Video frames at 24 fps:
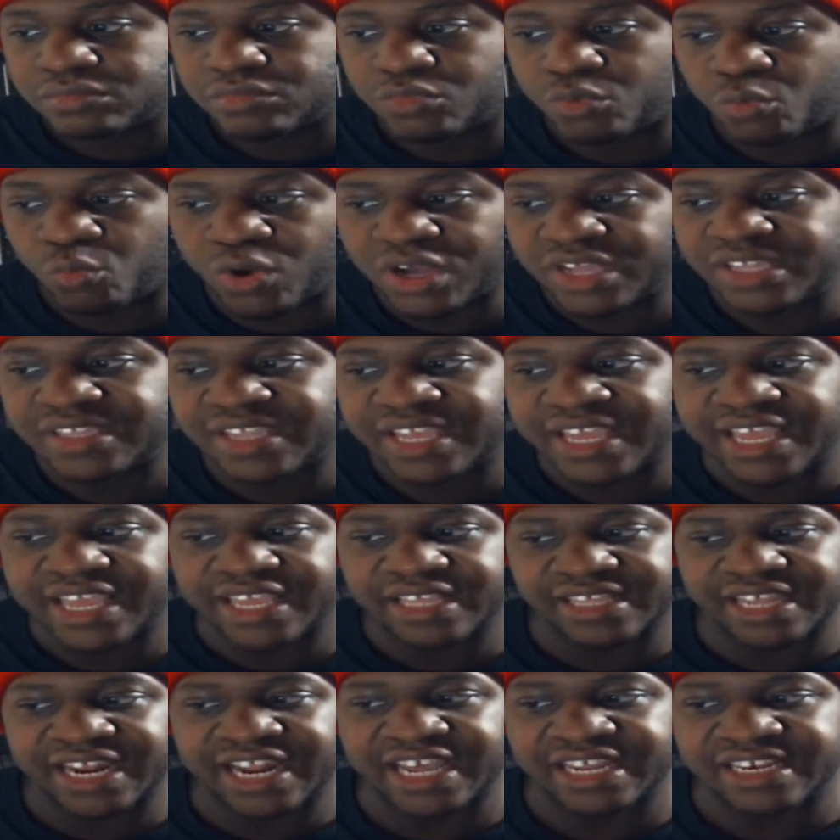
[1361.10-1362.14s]
One
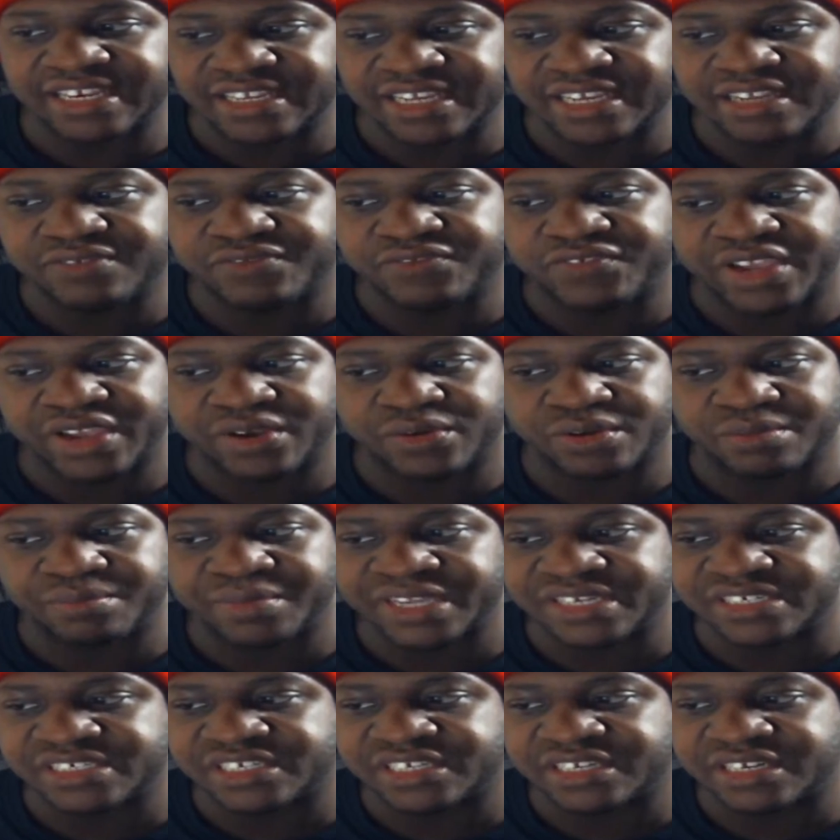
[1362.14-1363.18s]
thing that I did fail to
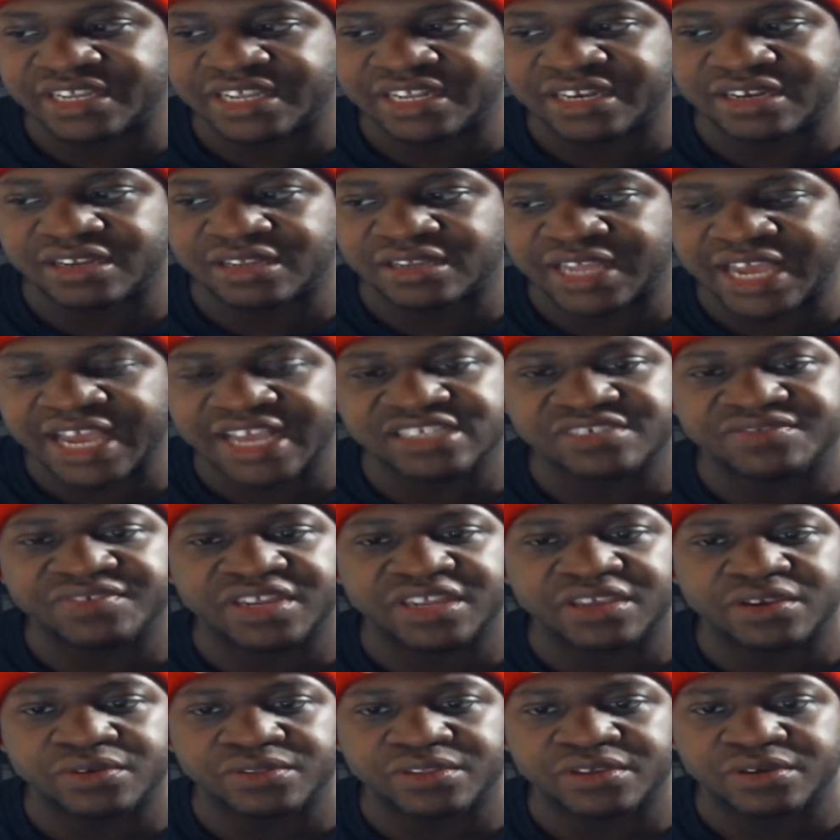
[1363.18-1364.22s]
mention in the last
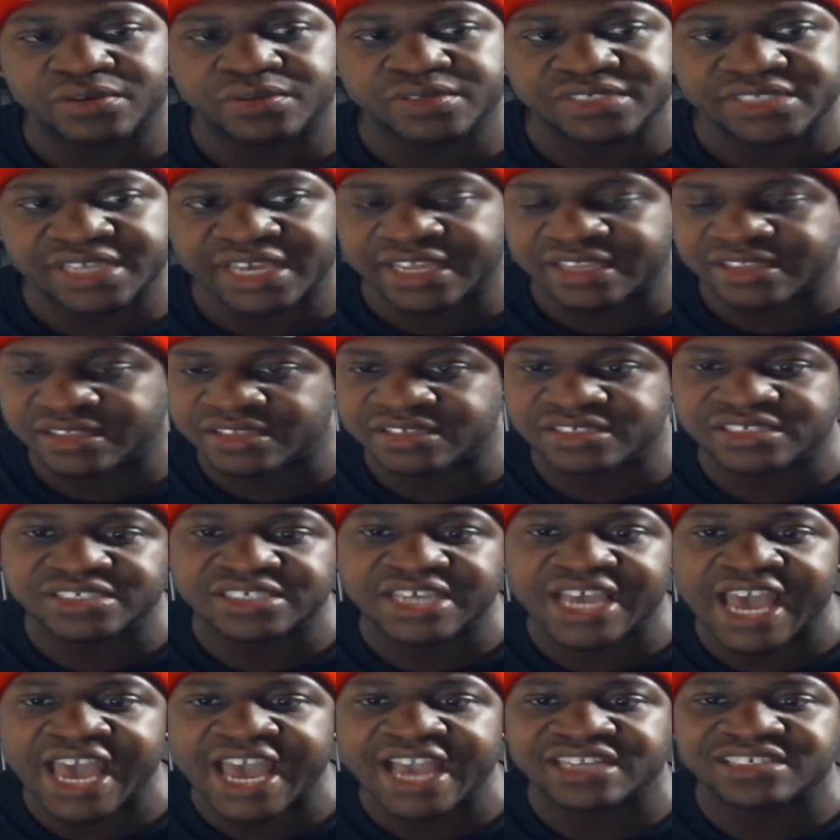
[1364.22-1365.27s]
video, though, is that this is
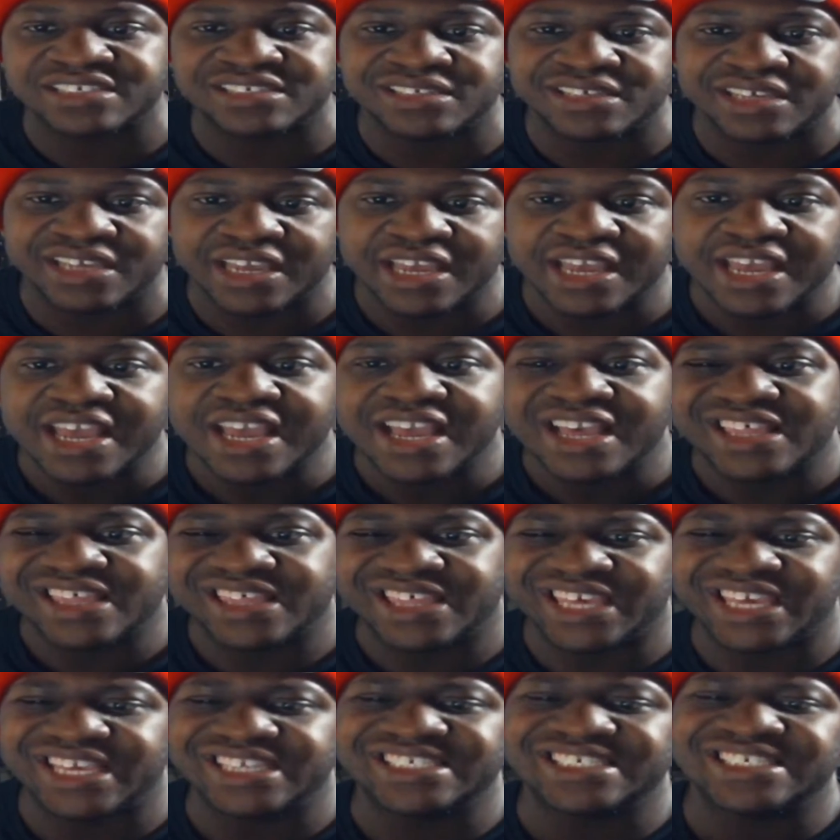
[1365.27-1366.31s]
actually
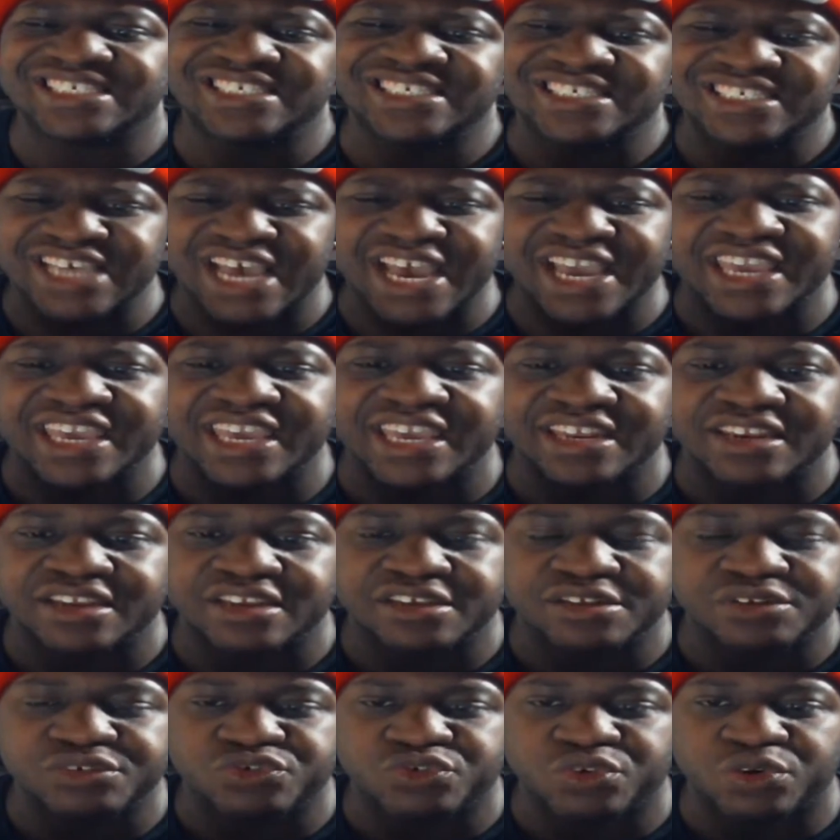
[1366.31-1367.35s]
the second
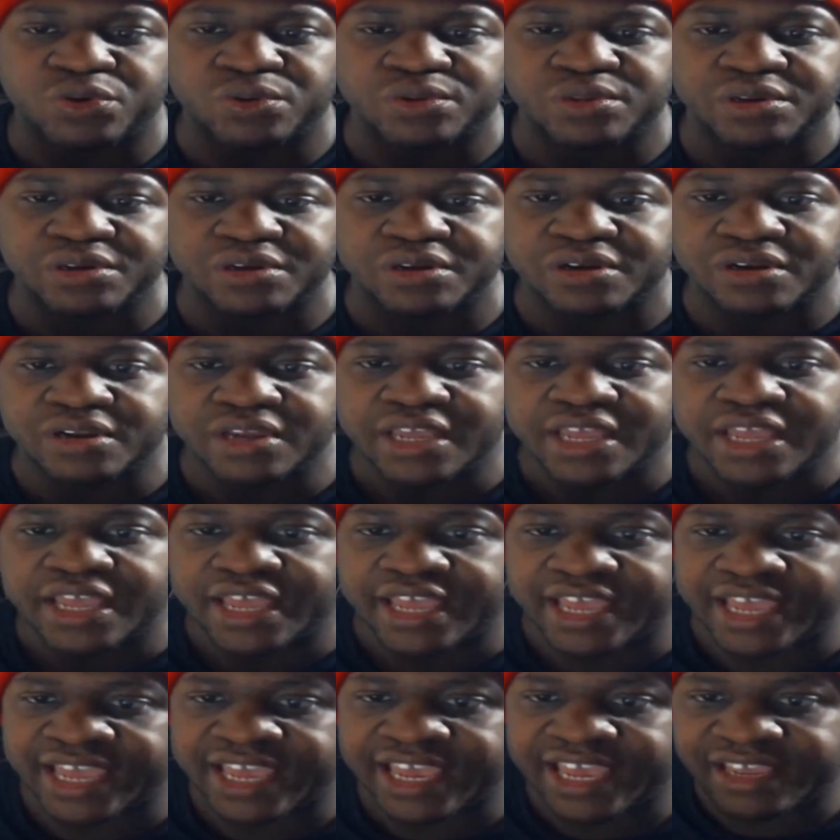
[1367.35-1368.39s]
controller,
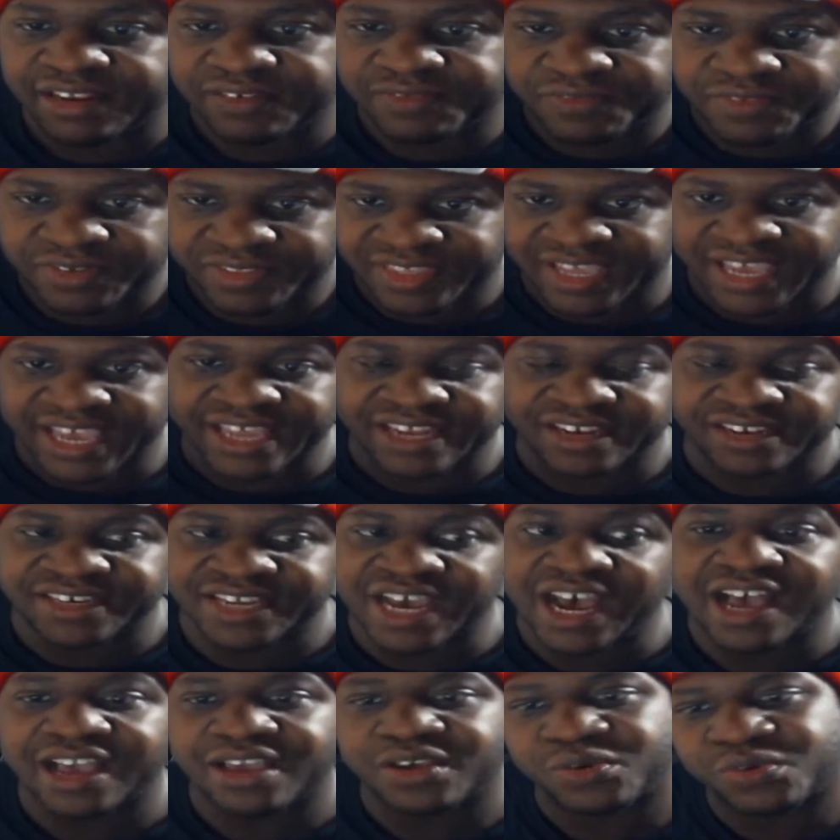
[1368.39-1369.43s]
and for that
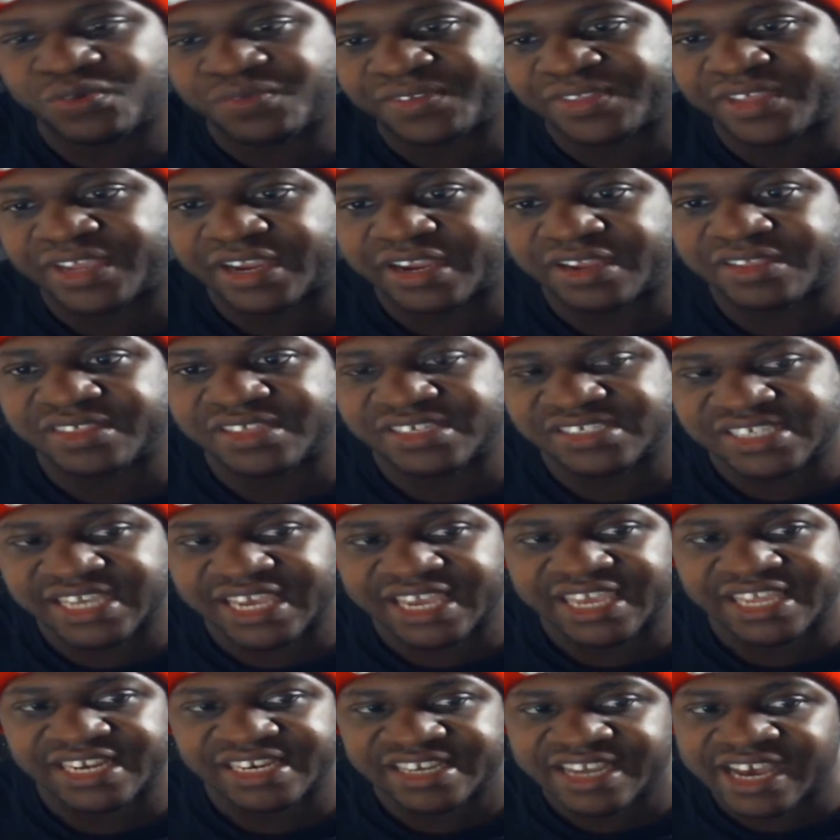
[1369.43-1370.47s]
dock over there, the
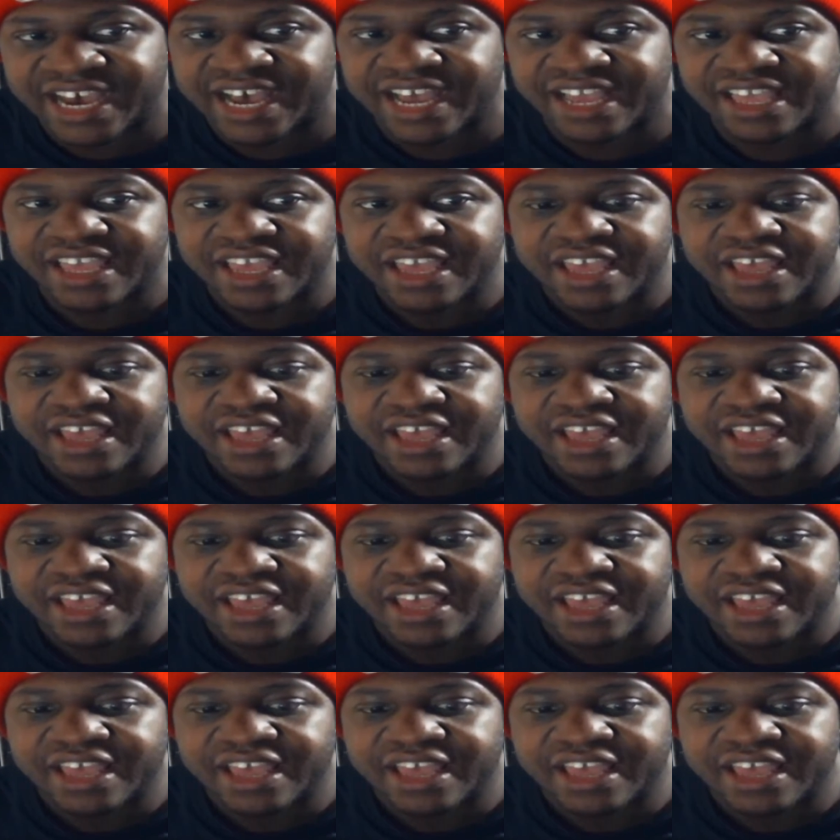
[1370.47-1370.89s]
second dock.